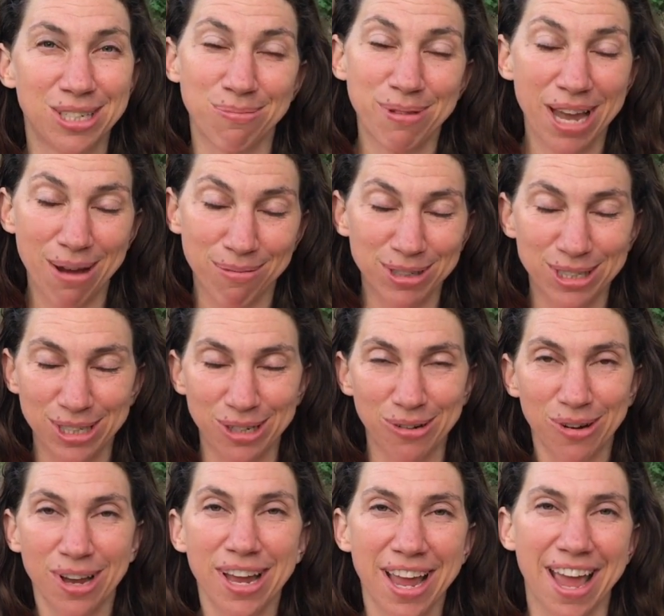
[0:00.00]
to be able
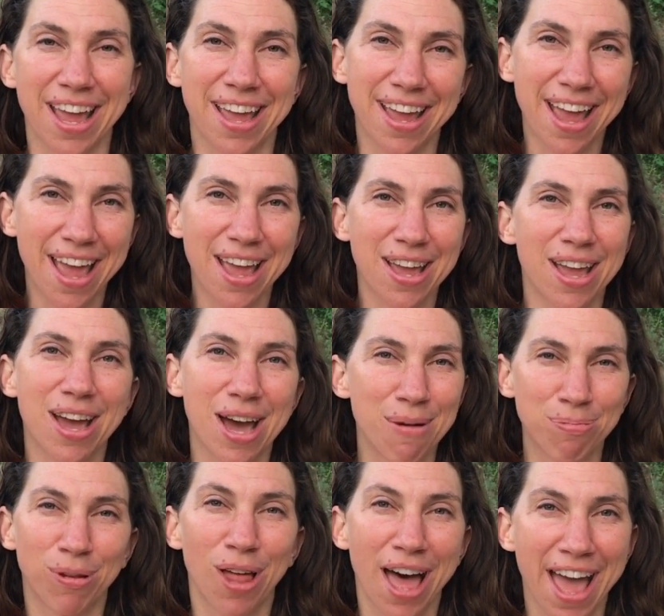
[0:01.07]
to uh, uh,
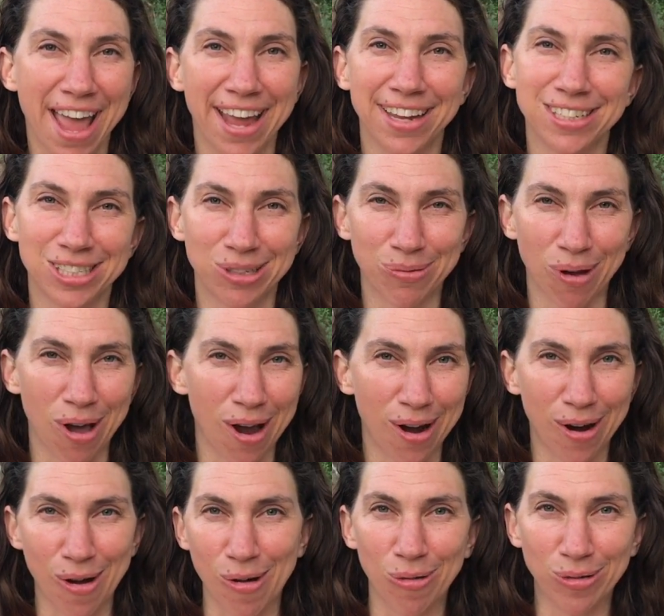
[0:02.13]
apply to
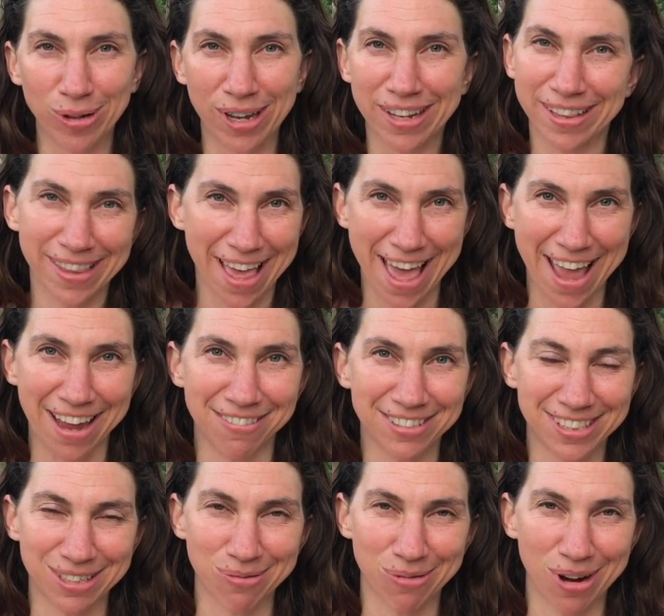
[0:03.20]
our own
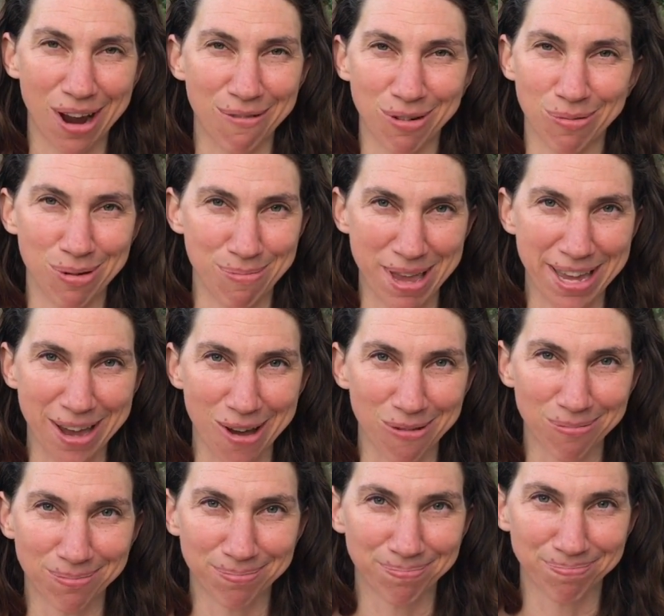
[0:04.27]
lives wherever we may go.